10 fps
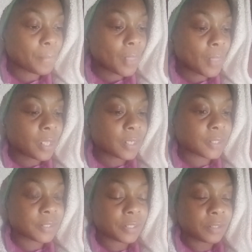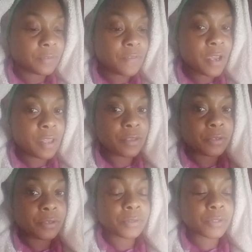like I said, the
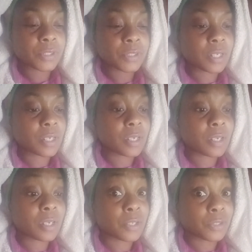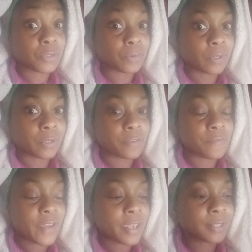father's historical
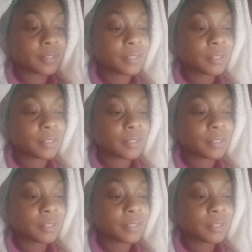facts